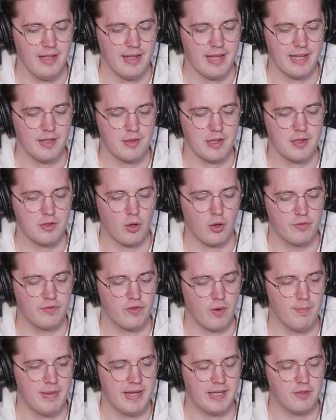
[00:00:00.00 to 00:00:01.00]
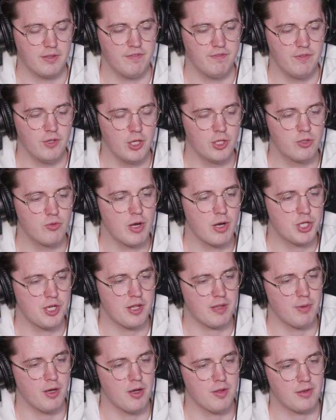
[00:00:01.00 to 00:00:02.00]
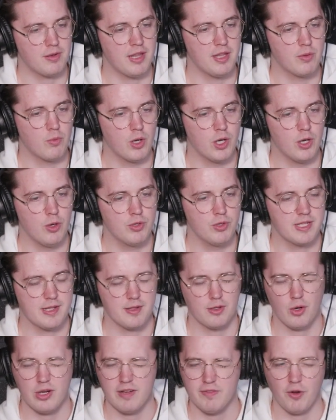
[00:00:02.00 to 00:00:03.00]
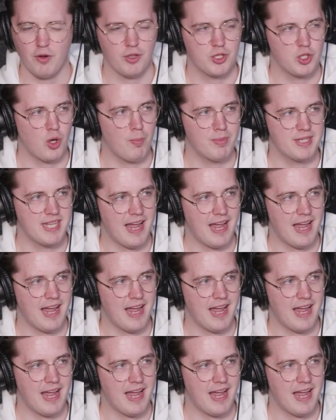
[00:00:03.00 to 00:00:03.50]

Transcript: He's gone from being the third richest person in the world. He's not even on the top